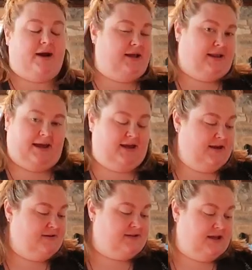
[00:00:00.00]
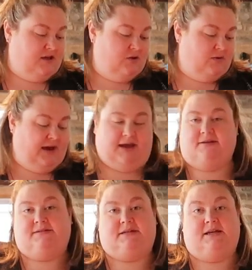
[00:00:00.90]
wearing leggings that you
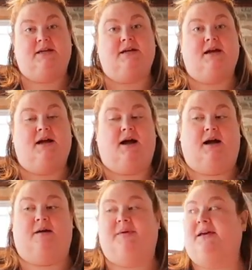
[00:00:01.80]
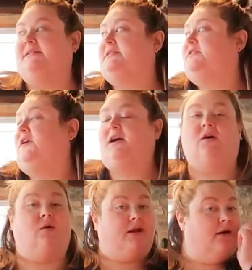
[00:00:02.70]
can't see uh, because it's fucking
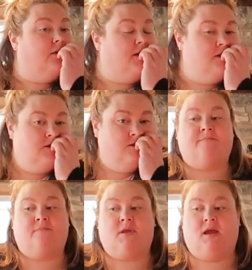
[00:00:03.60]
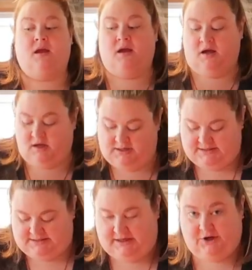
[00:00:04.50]
cold out.
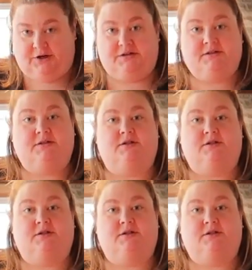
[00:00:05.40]
Sneakers.